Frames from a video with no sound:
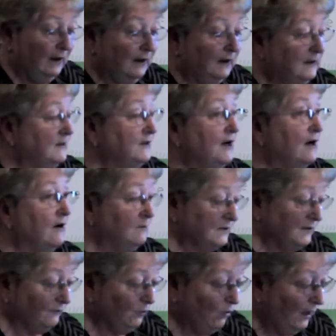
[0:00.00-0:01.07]
in terms
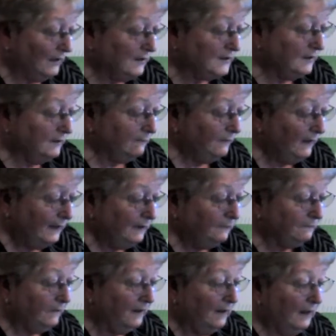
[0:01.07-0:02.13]
of quality of
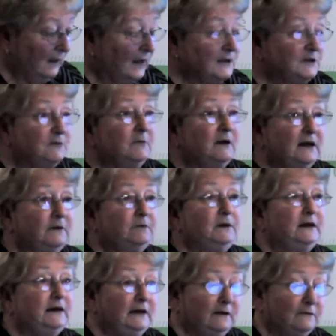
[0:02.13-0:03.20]
life and maybe
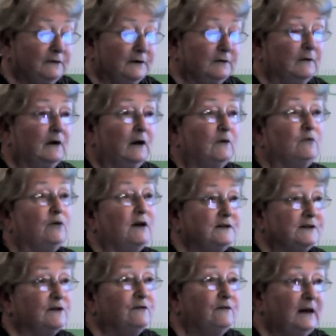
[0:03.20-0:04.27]
even
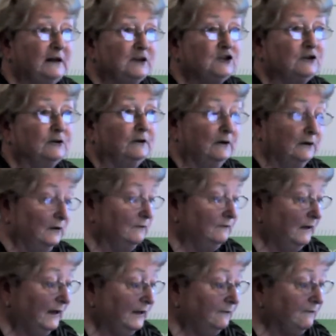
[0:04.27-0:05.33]
preservation of
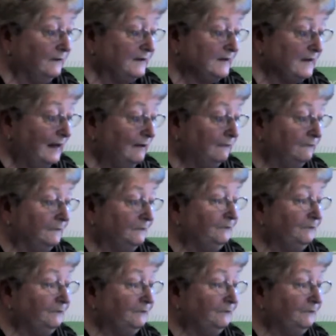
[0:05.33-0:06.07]
life itself.